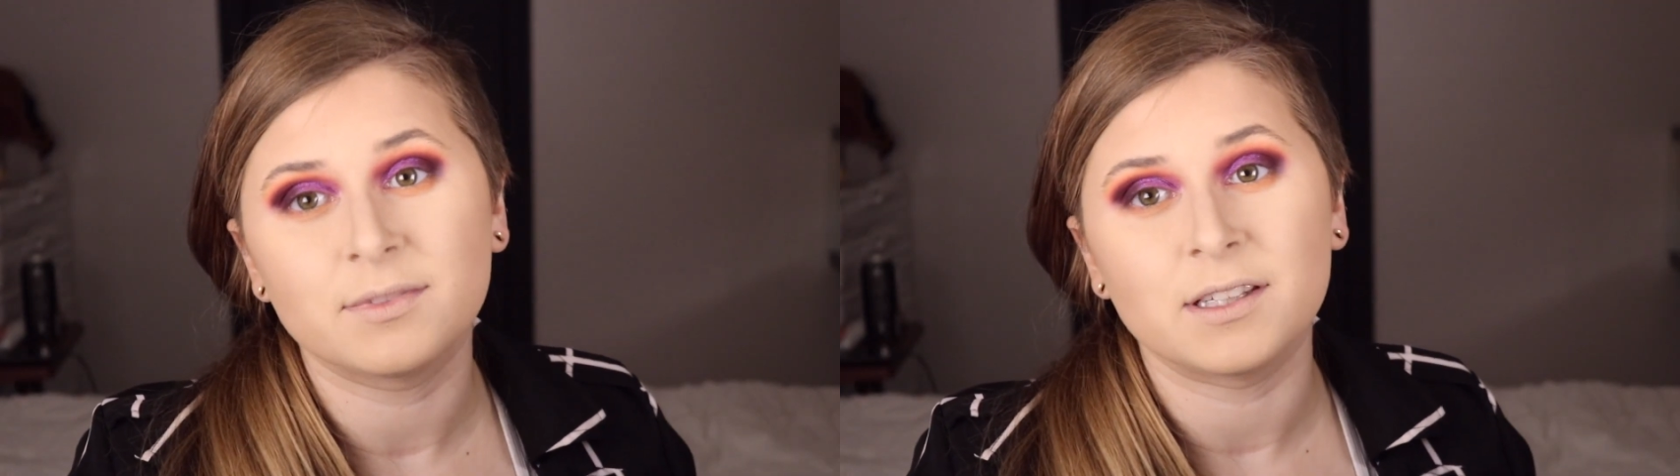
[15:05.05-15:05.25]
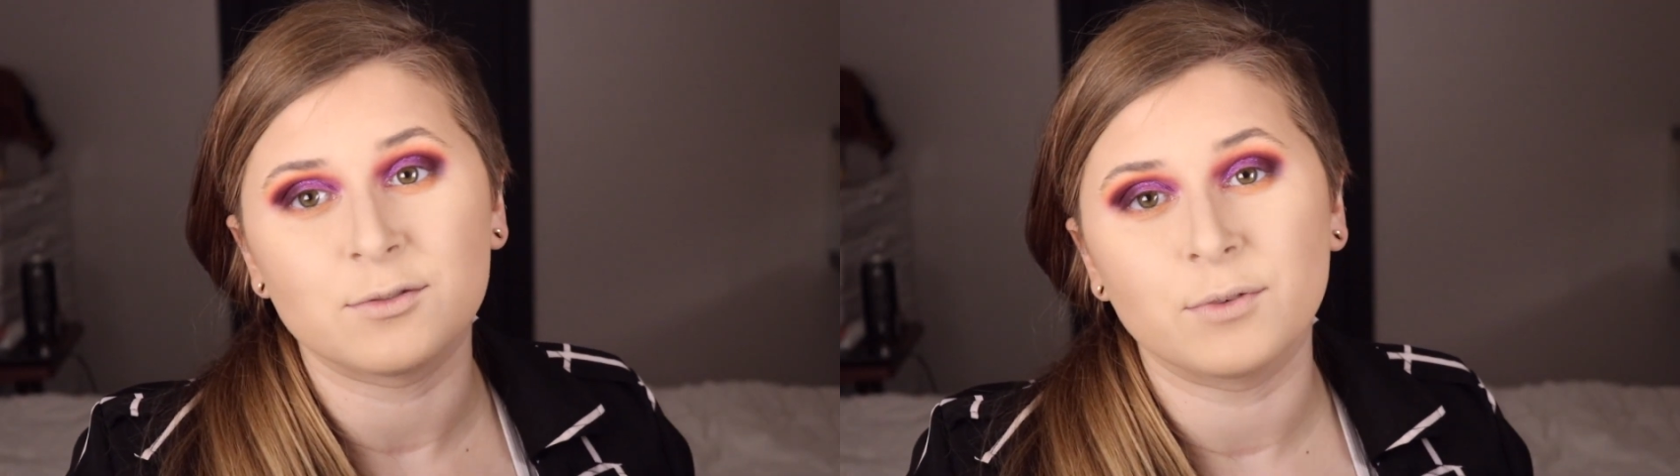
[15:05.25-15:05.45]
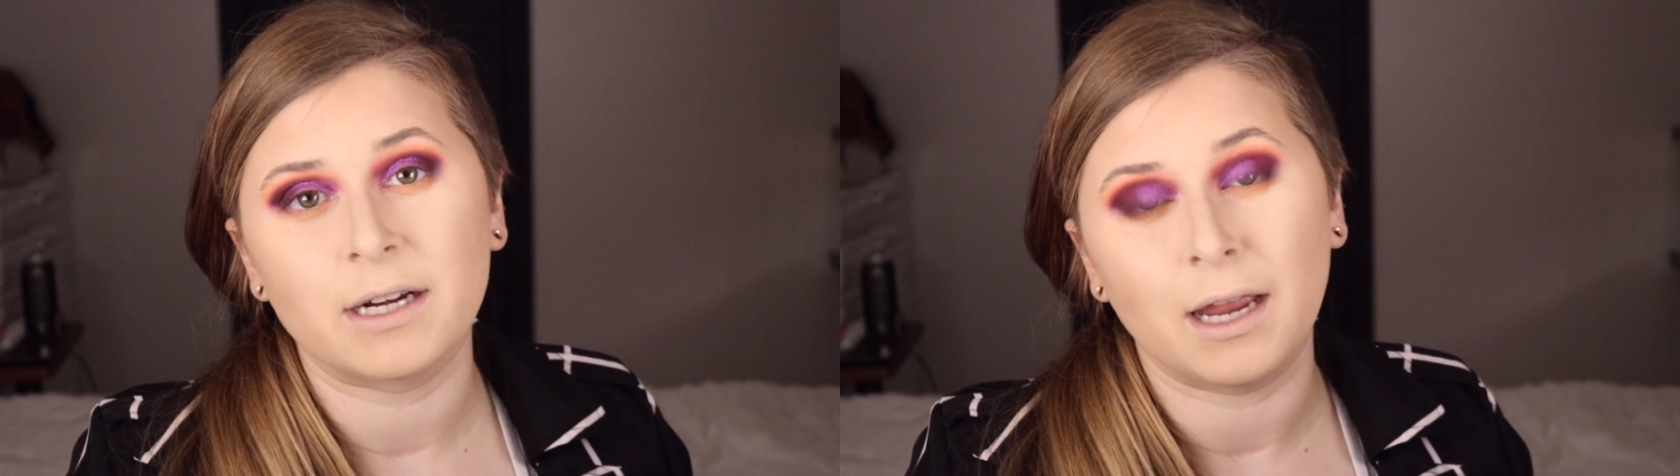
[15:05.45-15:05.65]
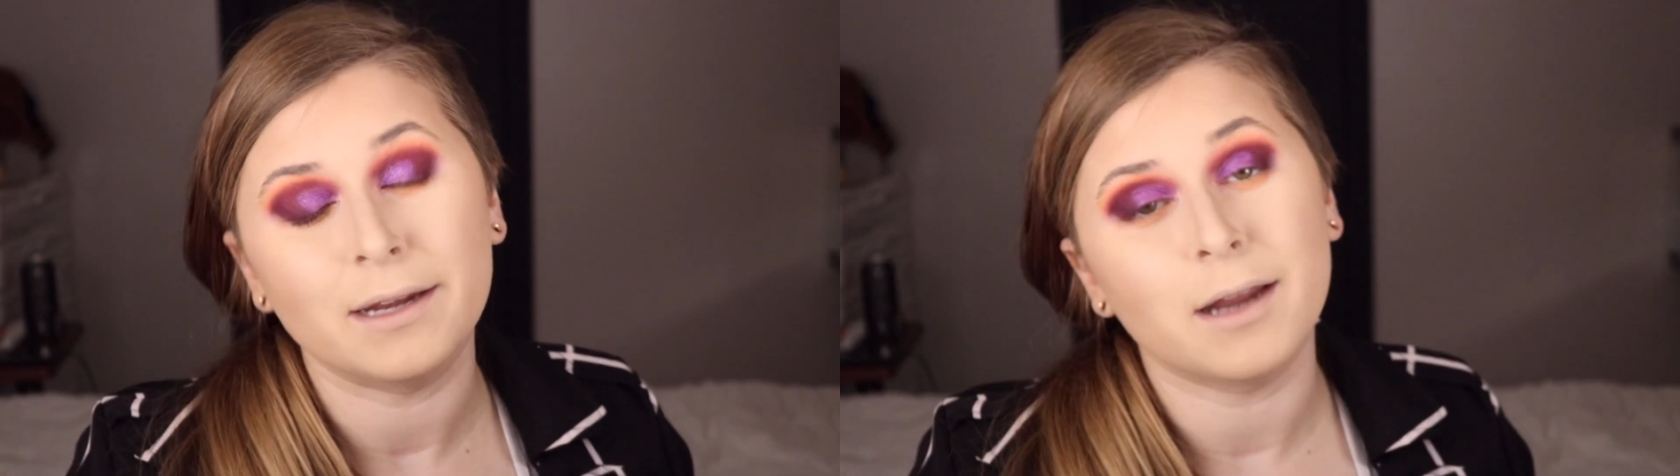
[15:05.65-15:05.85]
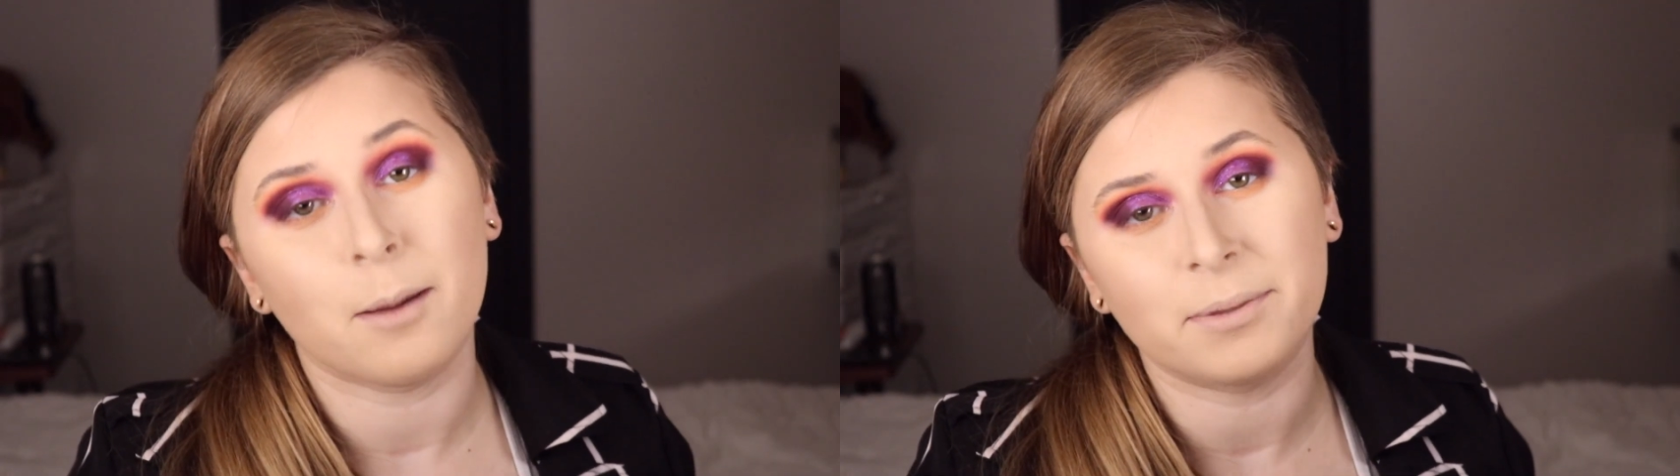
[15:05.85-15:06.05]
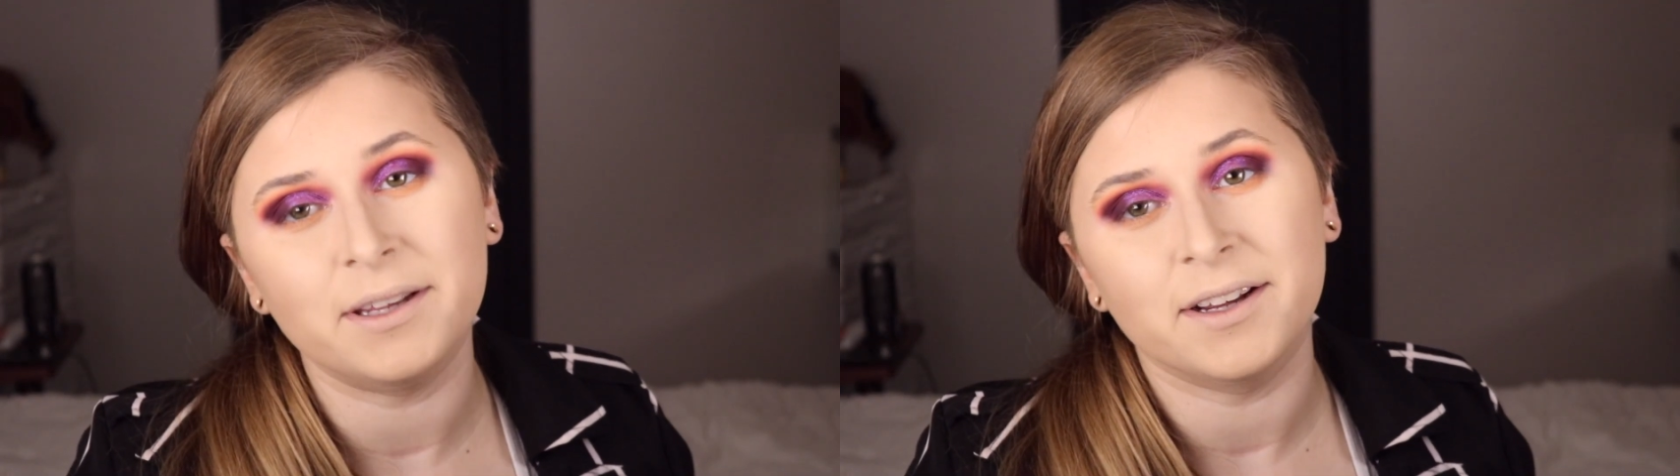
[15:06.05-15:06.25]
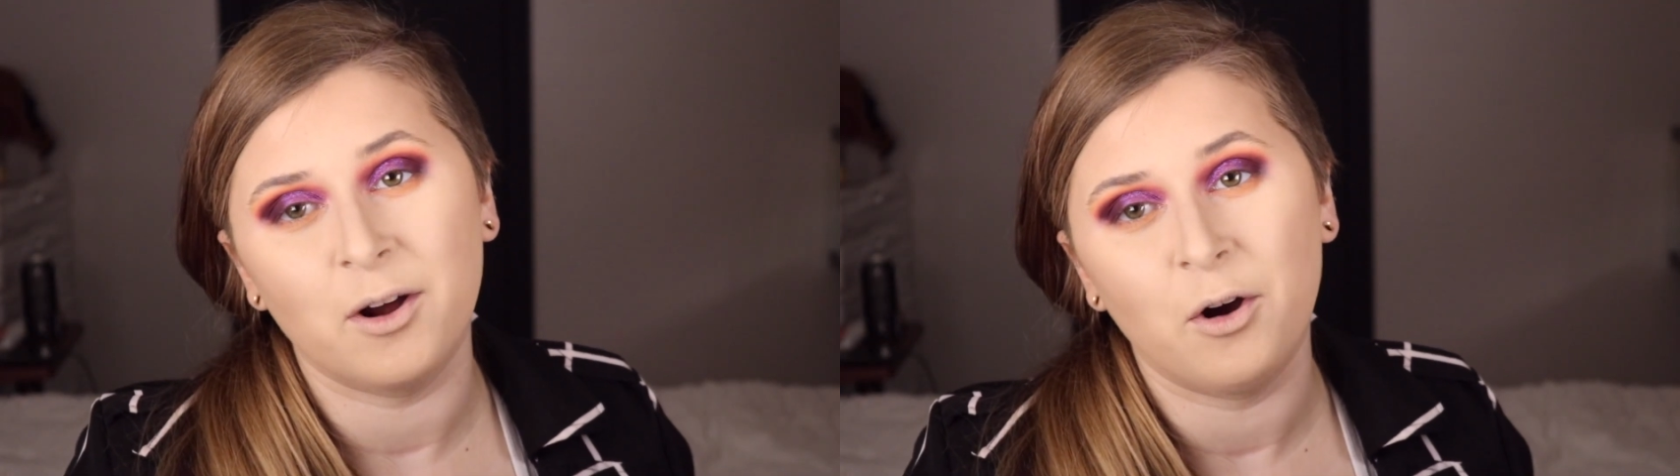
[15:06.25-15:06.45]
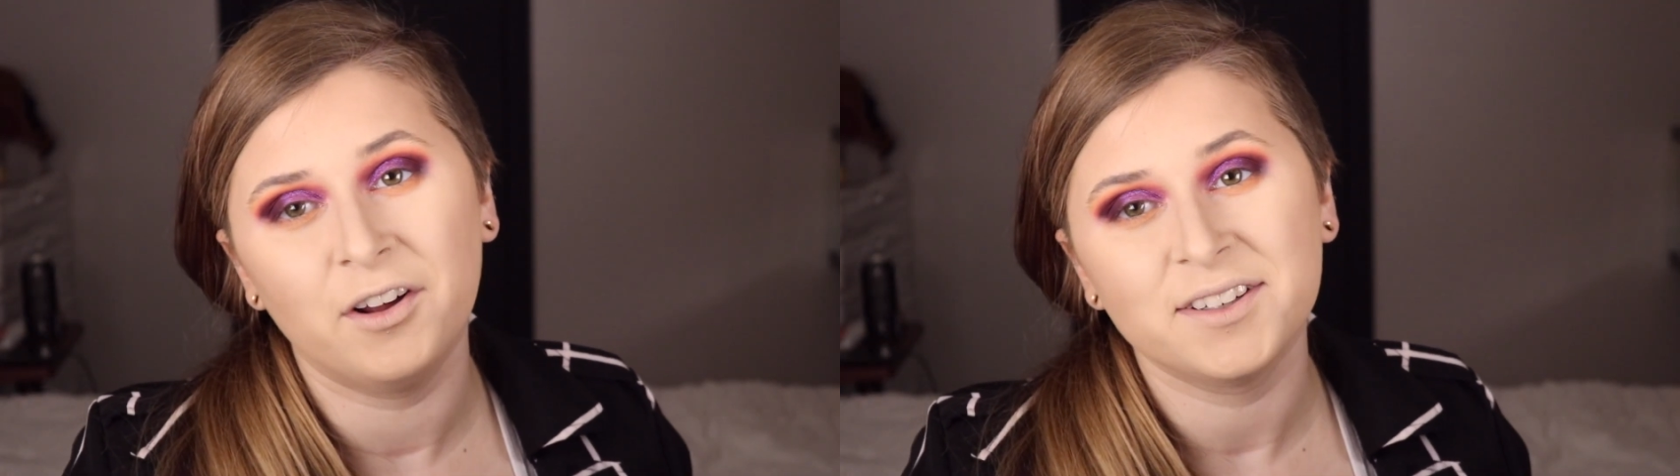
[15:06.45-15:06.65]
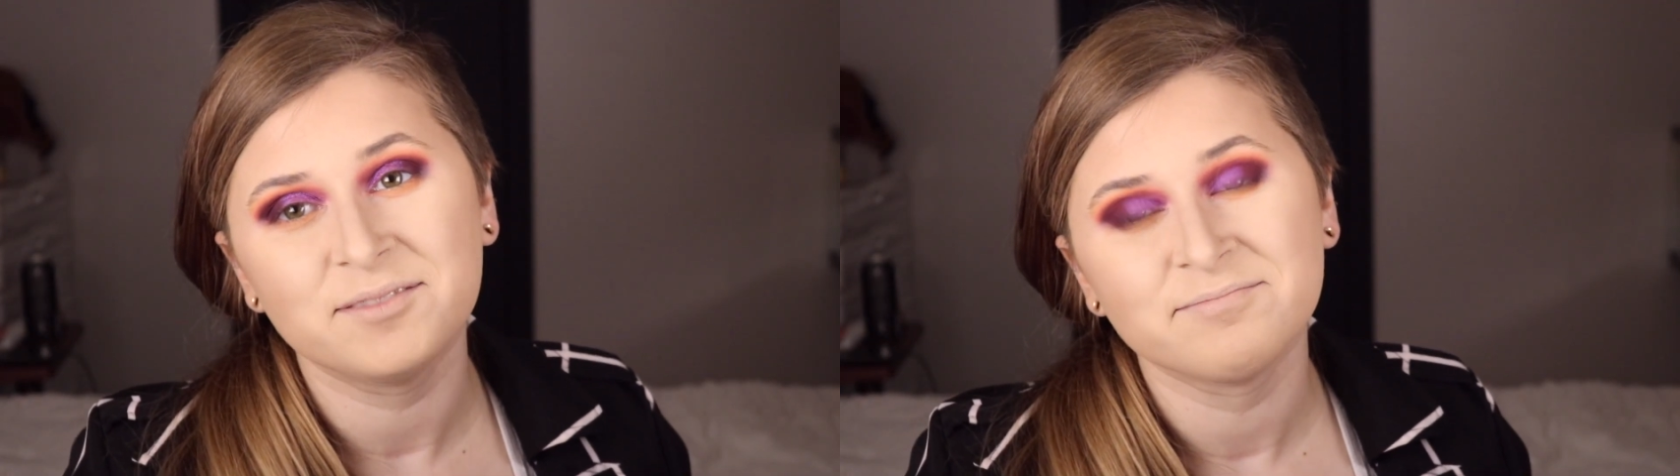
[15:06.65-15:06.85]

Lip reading: this ring light not being on.